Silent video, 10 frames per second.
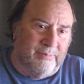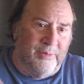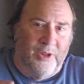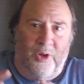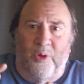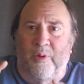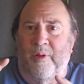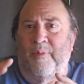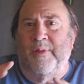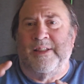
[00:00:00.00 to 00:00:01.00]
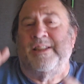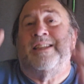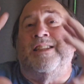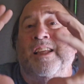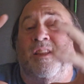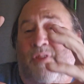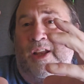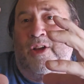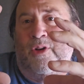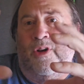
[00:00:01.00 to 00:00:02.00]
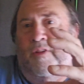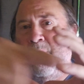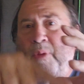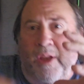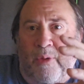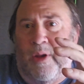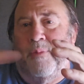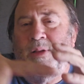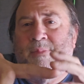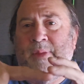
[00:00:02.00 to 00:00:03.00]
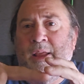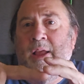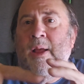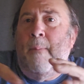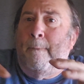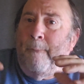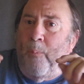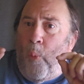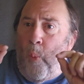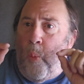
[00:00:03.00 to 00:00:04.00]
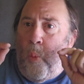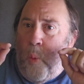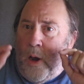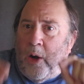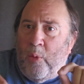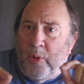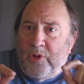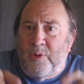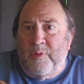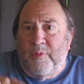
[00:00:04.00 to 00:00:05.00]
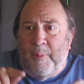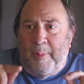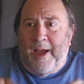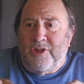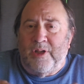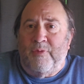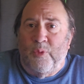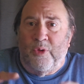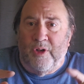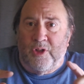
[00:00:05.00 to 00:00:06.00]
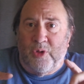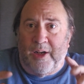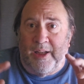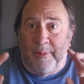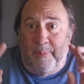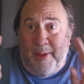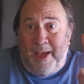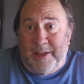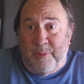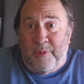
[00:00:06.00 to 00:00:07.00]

you know, a 1/16 of an acre of the playground. Where would you imagine, if you were going to try to get maximum